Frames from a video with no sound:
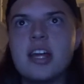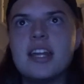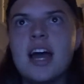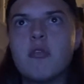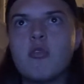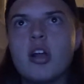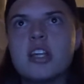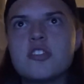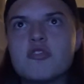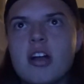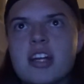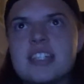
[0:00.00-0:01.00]
And now Rollins
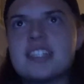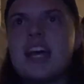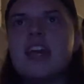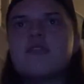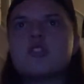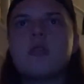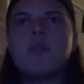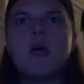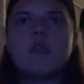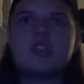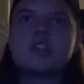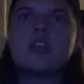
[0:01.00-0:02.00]
trying to save John
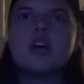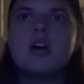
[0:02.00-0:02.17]
Morrison.